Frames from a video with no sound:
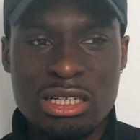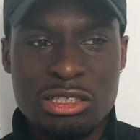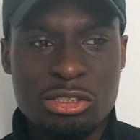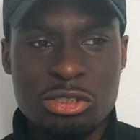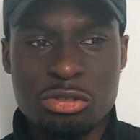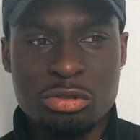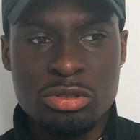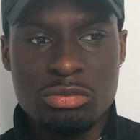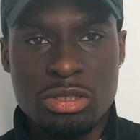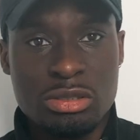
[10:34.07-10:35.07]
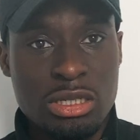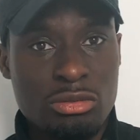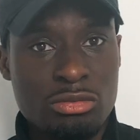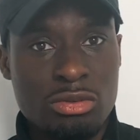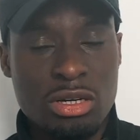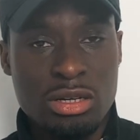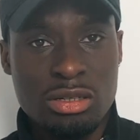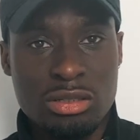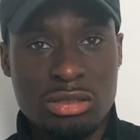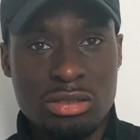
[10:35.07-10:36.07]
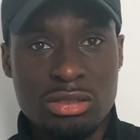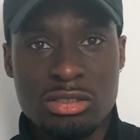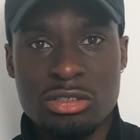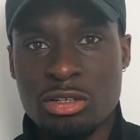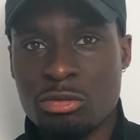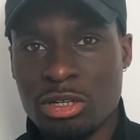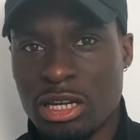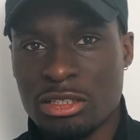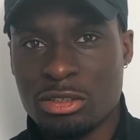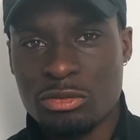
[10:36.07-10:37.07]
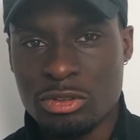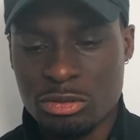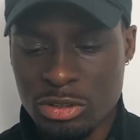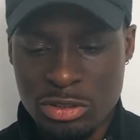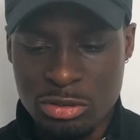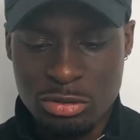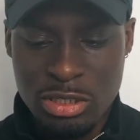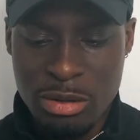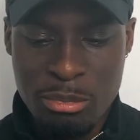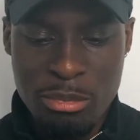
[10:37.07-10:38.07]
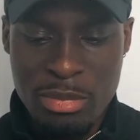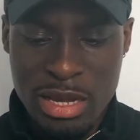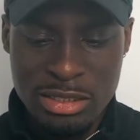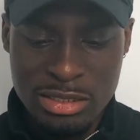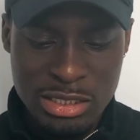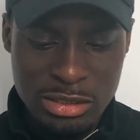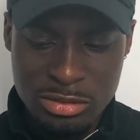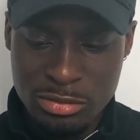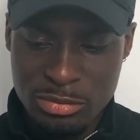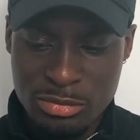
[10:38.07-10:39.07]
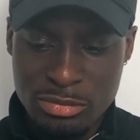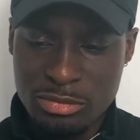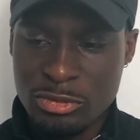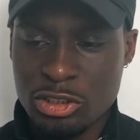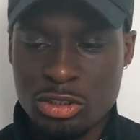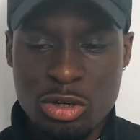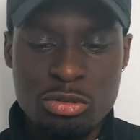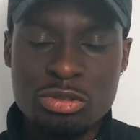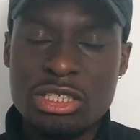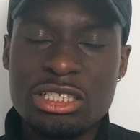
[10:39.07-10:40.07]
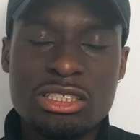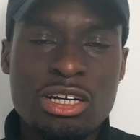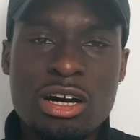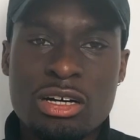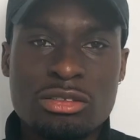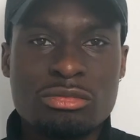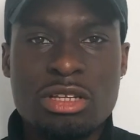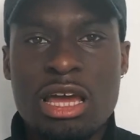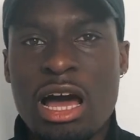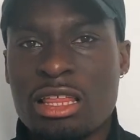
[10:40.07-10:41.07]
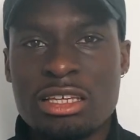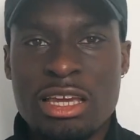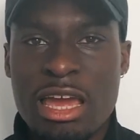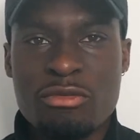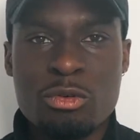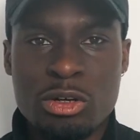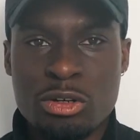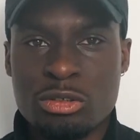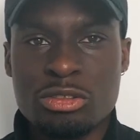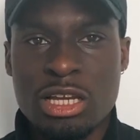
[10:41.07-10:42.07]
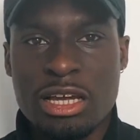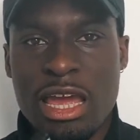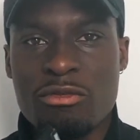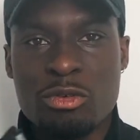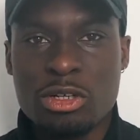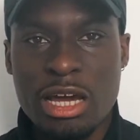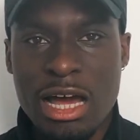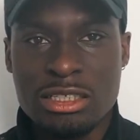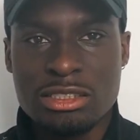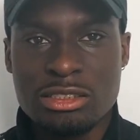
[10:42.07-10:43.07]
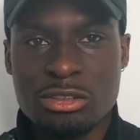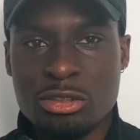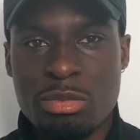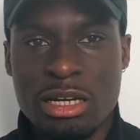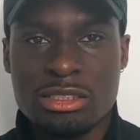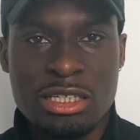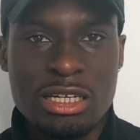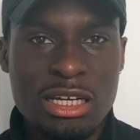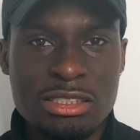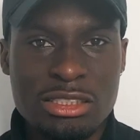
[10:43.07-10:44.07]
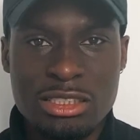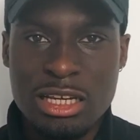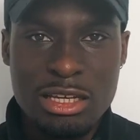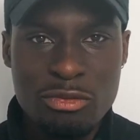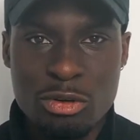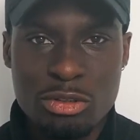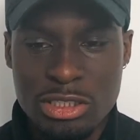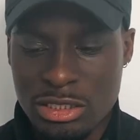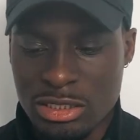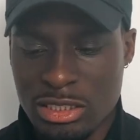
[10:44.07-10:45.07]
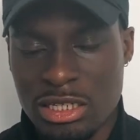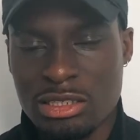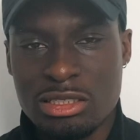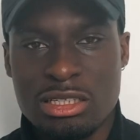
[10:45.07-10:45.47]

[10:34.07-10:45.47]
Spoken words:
just saw them, I was like, rah. You know when like Dover Street just do that mad sale? So these are, I think everyone knows, like everyone has New Balance 990s. Like if you're on the internet,